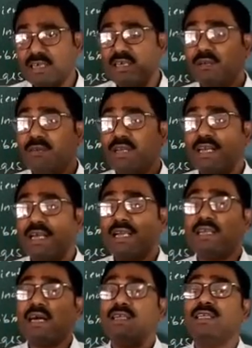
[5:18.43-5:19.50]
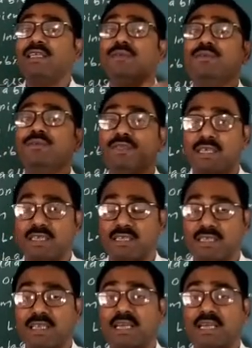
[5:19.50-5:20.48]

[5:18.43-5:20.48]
you will get a new result.